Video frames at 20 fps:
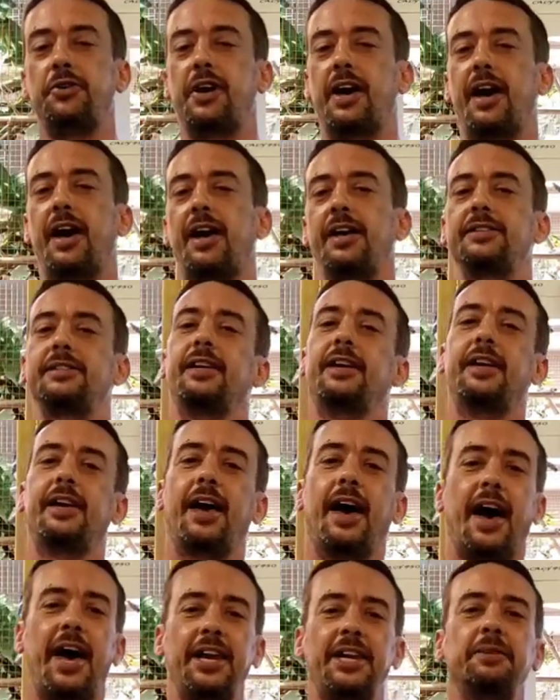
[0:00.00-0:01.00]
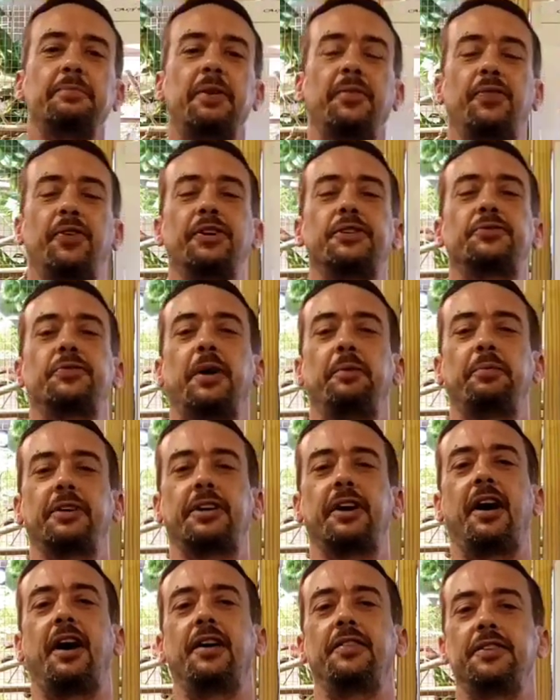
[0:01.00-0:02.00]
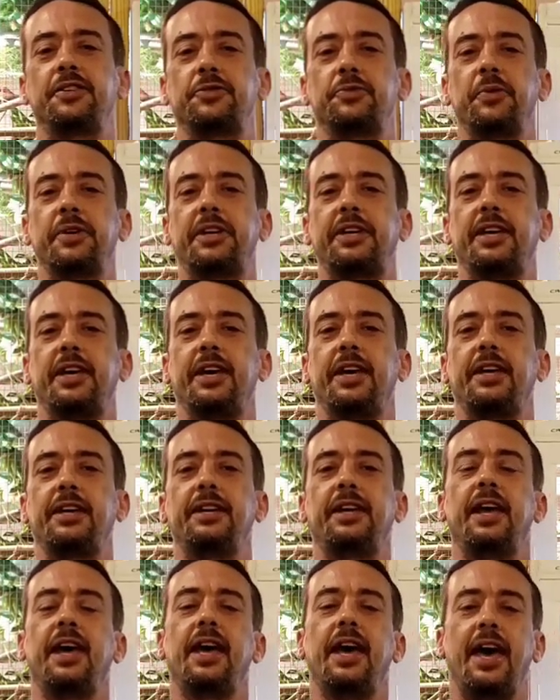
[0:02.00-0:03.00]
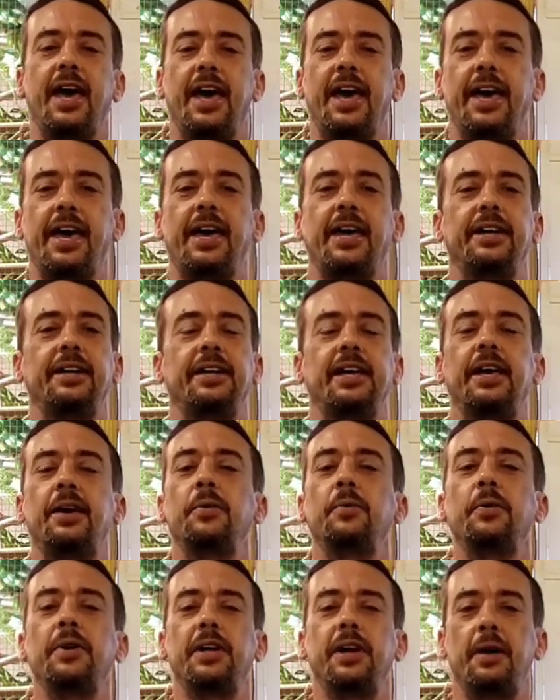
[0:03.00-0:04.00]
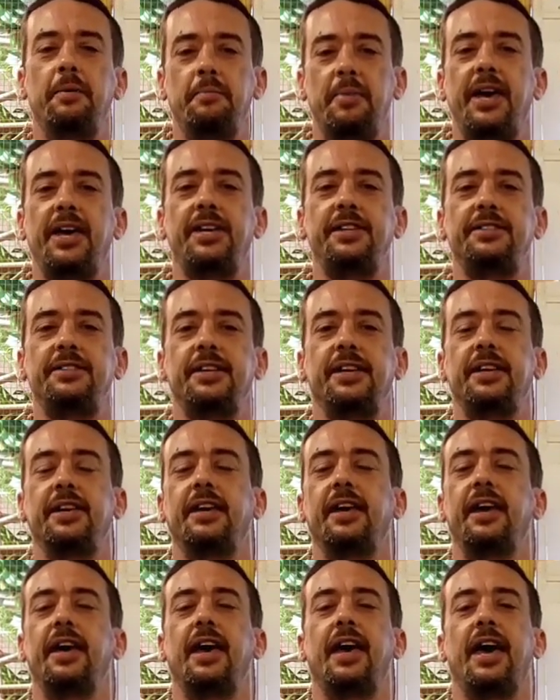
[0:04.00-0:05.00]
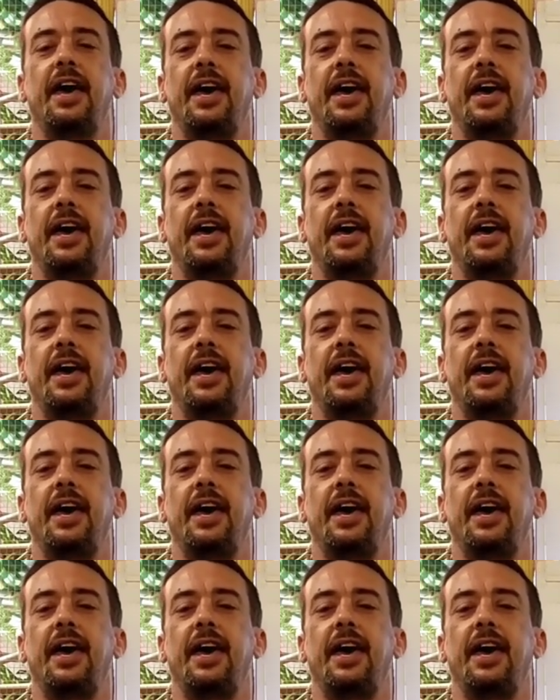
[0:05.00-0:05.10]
you guys, I did my first Repticon this weekend and it went amazing.